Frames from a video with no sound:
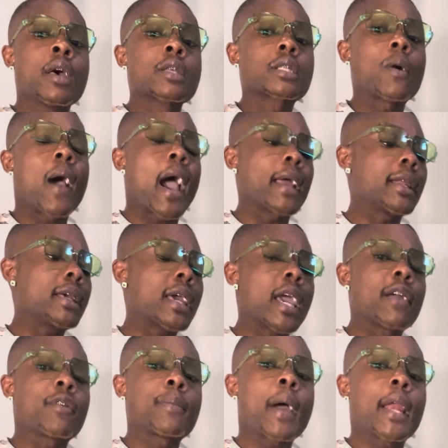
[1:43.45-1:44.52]
So I need
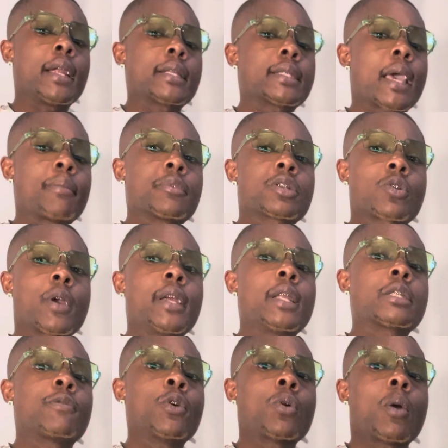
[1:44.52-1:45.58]
everybody to tap the screen
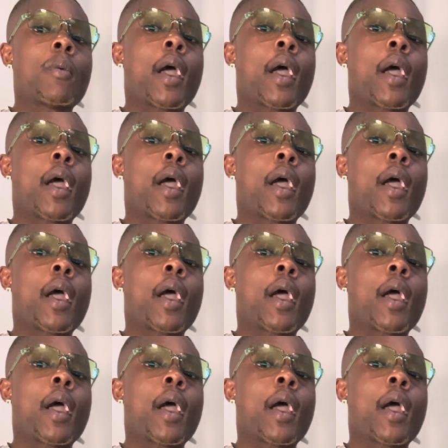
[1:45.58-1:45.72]
that's viewing